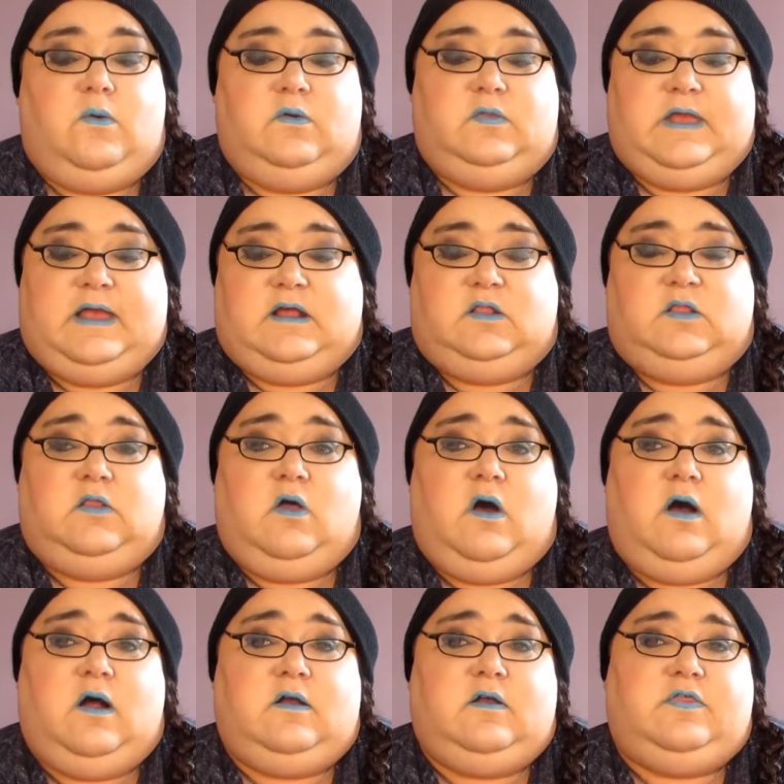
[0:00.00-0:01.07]
like
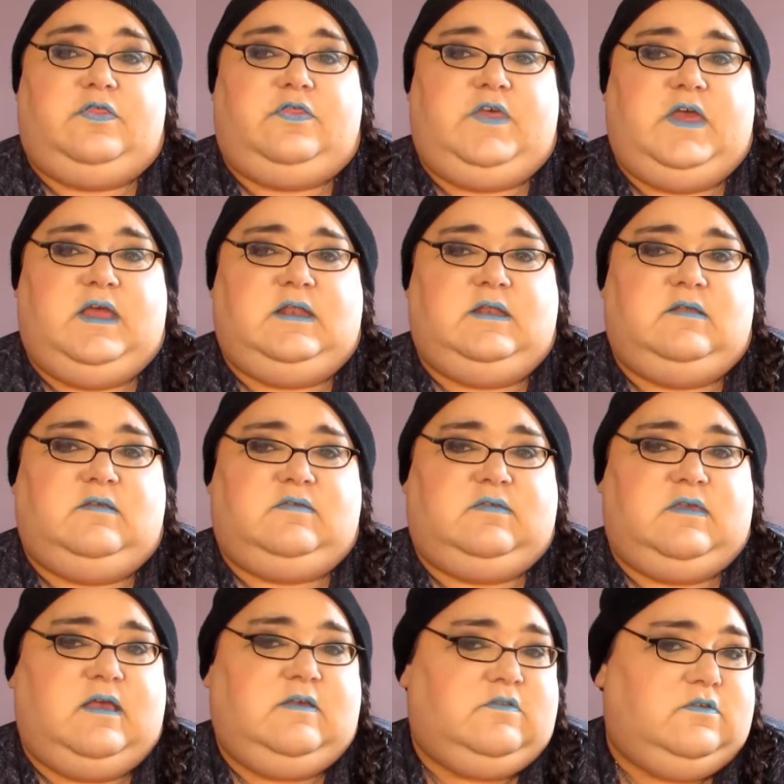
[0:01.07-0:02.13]
long, thin
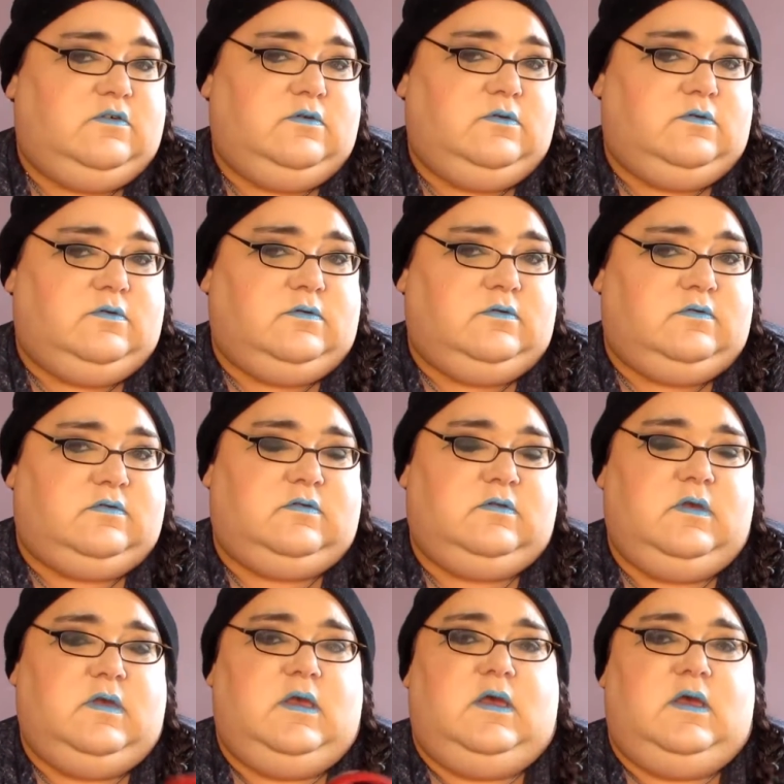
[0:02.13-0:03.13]
sliced noodles.